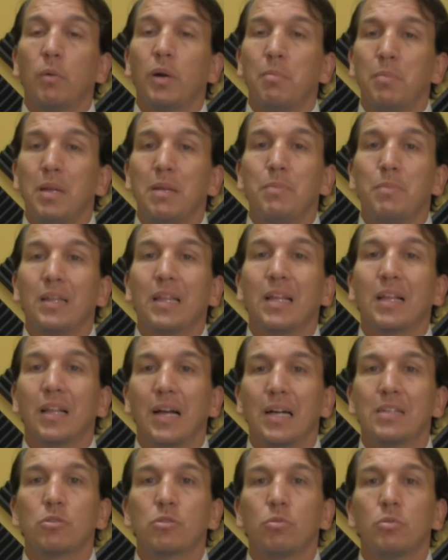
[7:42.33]
mean by the
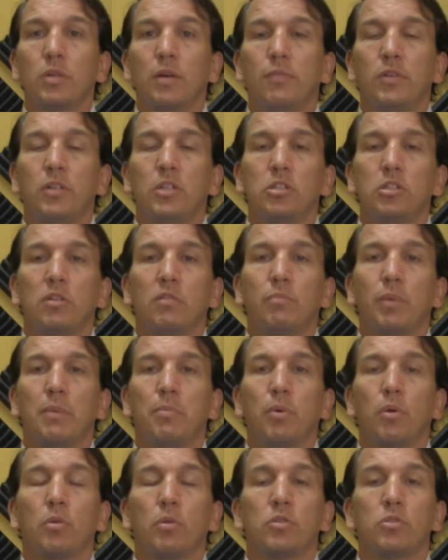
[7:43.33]
classical definition of
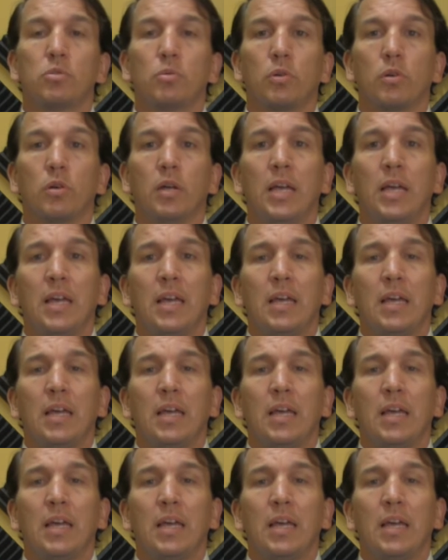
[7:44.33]
bipolar disorder